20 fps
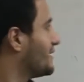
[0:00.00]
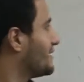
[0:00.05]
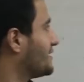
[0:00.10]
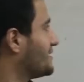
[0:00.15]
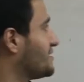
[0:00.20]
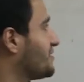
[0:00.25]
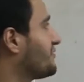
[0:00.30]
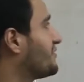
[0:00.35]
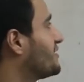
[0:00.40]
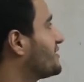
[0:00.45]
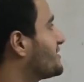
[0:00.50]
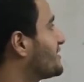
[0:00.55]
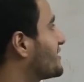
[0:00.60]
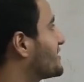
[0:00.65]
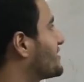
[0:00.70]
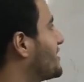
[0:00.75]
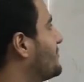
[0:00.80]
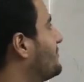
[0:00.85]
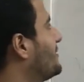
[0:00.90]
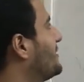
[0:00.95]
The first
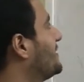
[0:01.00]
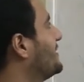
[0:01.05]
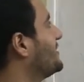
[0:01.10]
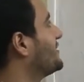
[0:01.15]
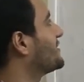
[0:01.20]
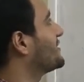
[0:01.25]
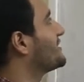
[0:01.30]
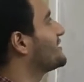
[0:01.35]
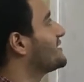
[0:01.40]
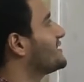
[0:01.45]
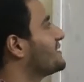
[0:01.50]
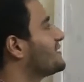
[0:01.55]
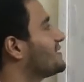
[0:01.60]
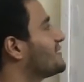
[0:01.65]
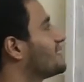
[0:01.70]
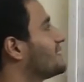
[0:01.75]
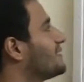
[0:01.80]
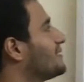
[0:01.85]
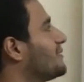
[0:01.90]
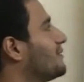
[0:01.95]
example here is
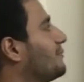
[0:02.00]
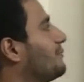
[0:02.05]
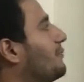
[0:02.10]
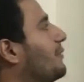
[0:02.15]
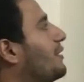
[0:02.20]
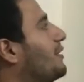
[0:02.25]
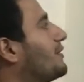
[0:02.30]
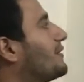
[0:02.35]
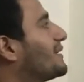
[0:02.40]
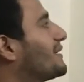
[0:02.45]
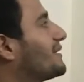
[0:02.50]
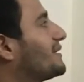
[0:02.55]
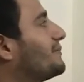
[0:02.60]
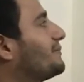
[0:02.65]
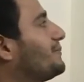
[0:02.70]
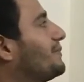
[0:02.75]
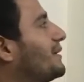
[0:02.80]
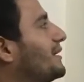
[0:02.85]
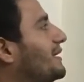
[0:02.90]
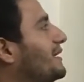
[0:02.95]
Mark
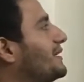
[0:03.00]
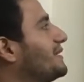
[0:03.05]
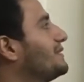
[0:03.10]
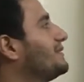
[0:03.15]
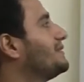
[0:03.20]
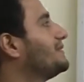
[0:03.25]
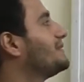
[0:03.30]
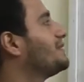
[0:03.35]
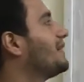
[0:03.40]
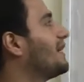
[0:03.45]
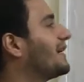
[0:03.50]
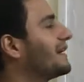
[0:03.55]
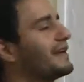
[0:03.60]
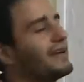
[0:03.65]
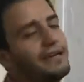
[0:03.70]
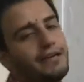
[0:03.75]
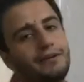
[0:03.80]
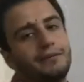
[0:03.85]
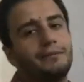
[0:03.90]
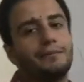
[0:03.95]
played a
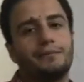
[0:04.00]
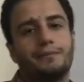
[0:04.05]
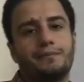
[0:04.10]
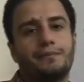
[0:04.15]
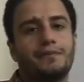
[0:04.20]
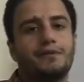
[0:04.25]
game.